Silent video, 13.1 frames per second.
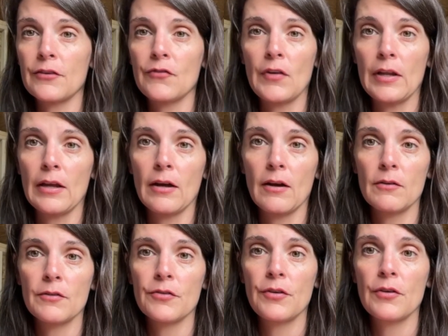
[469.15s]
video
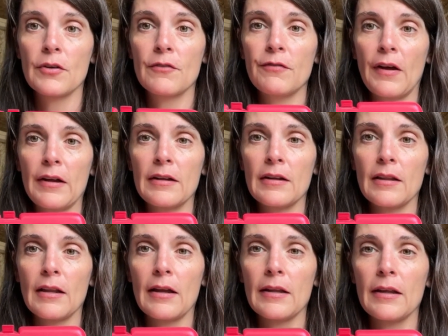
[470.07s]
so you can find it a
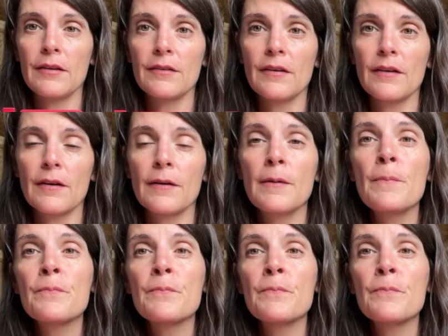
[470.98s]
lot easier.